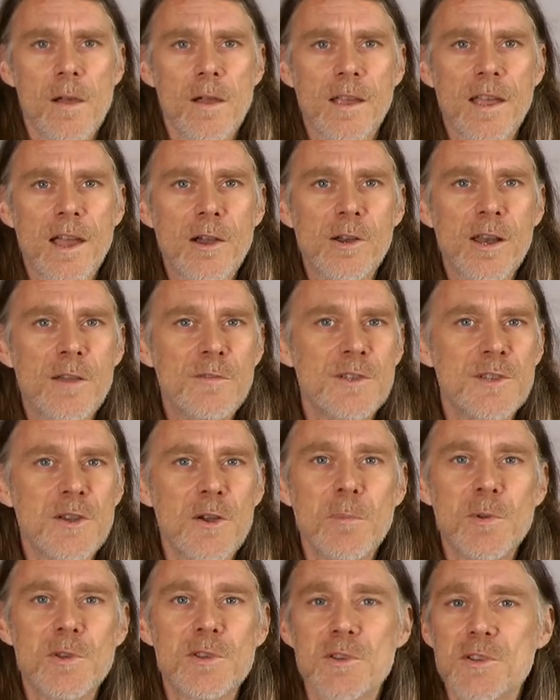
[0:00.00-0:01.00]
Carol, every
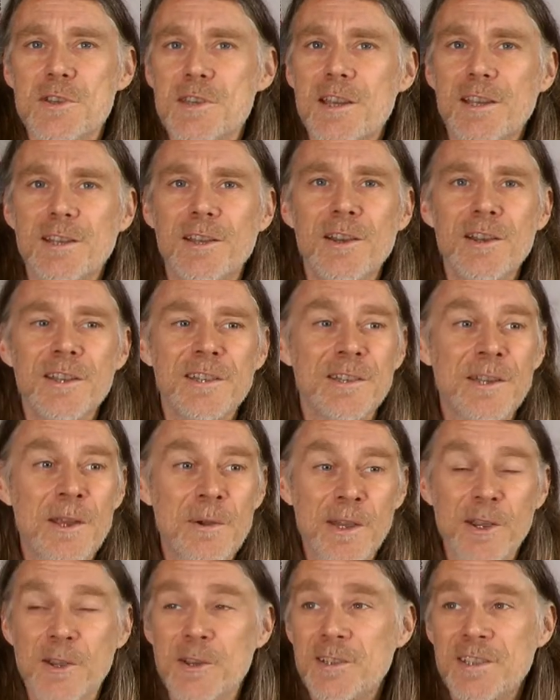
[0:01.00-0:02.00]
time you touch that light, you know,
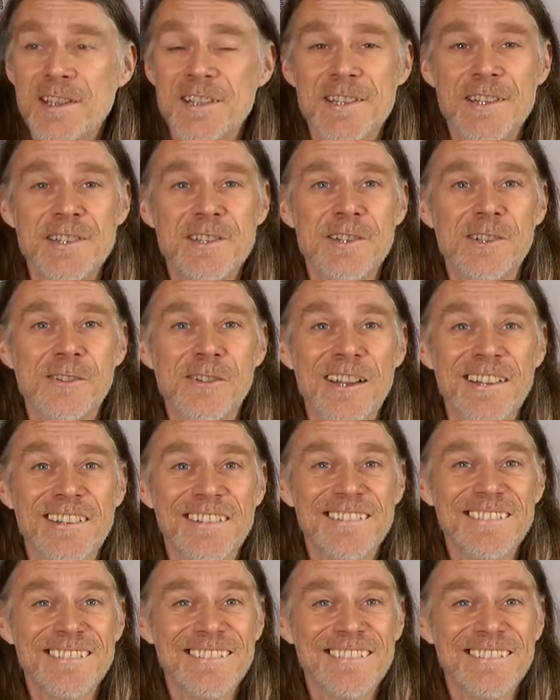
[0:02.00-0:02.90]
it could disintegrate.